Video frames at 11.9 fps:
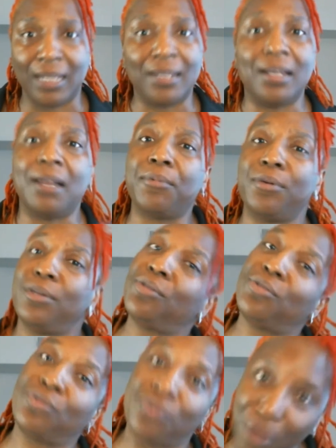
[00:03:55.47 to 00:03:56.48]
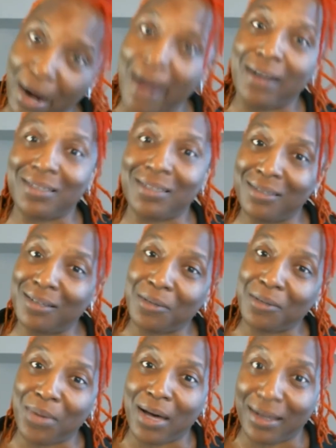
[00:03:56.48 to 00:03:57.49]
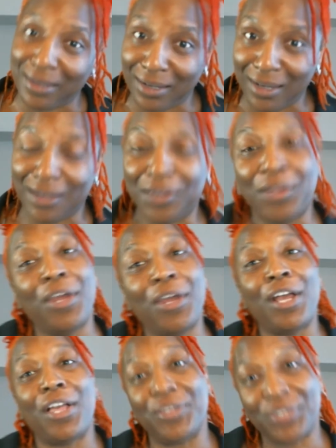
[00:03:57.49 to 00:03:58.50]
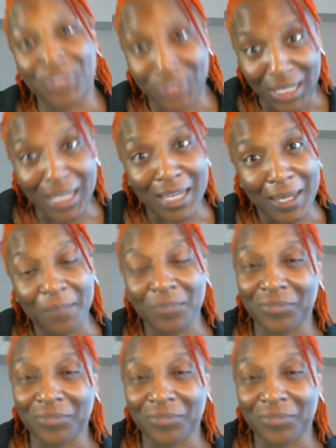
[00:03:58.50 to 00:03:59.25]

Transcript: And then I'm going to try this Snicker bar again and see